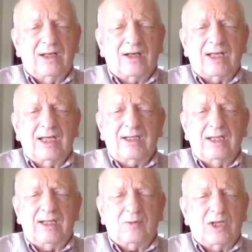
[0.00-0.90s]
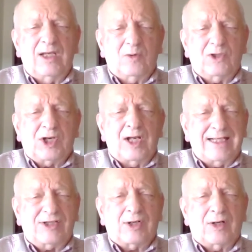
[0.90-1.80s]
it was a
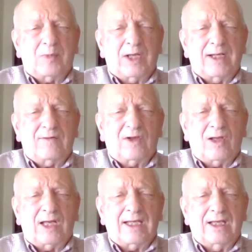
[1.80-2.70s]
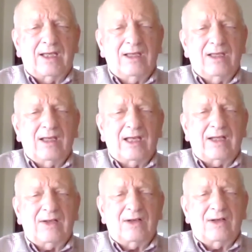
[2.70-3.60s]
nice airplane to fly, and